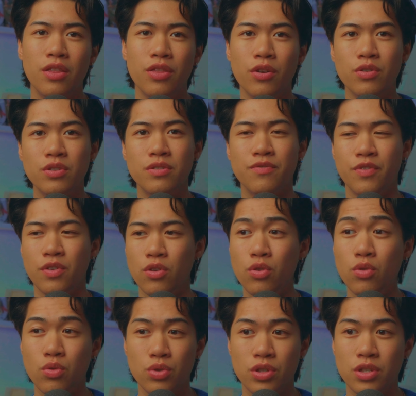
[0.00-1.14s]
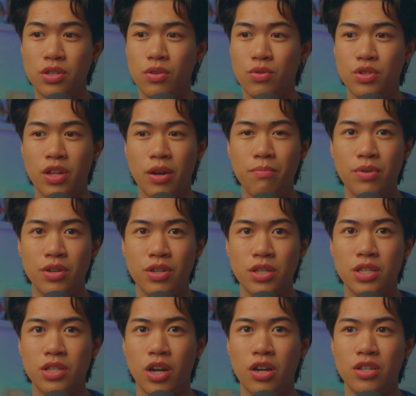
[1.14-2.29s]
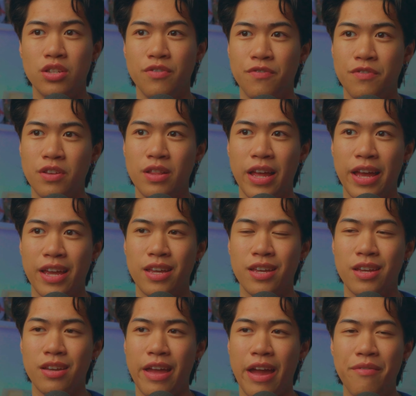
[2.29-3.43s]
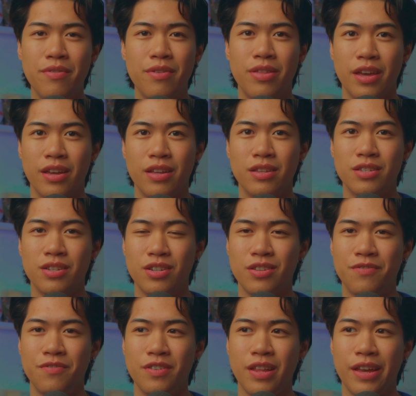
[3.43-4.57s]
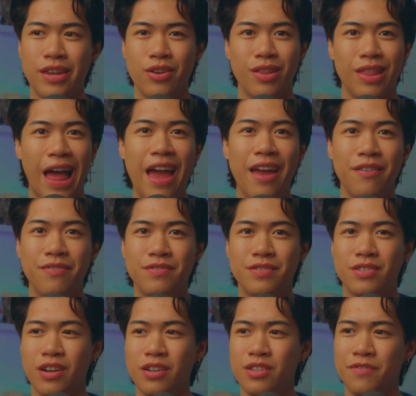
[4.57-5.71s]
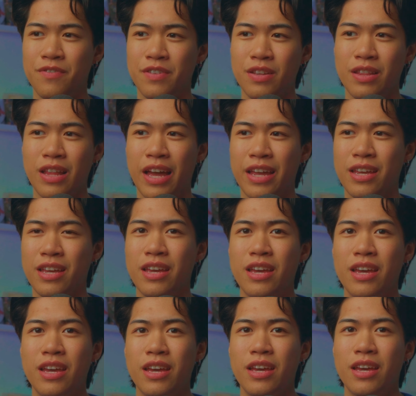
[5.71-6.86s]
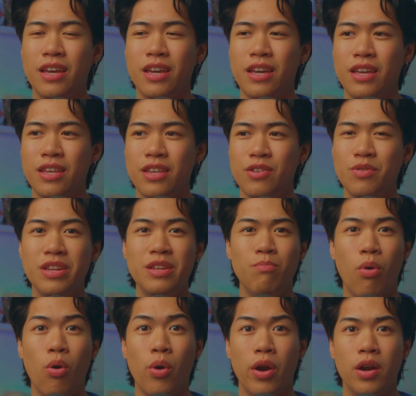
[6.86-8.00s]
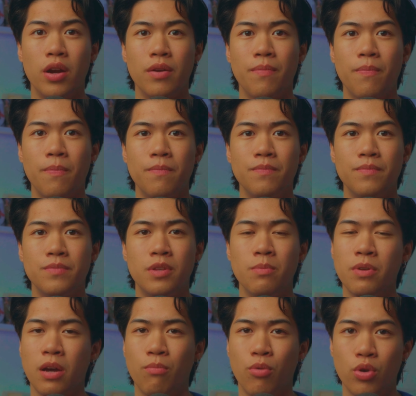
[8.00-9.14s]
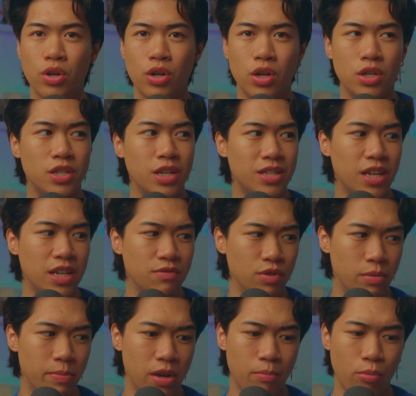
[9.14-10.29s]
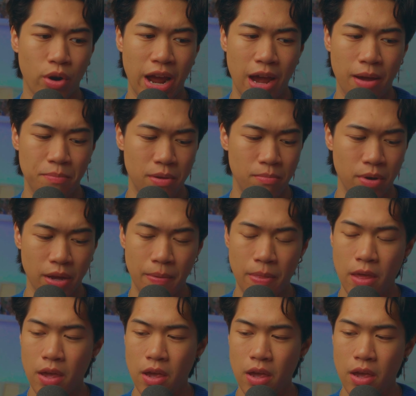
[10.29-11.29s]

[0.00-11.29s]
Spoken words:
Those views, those numbers start to feel like everything, start to feel like your life, start to feel like you need more to become more successful, to become more happy. But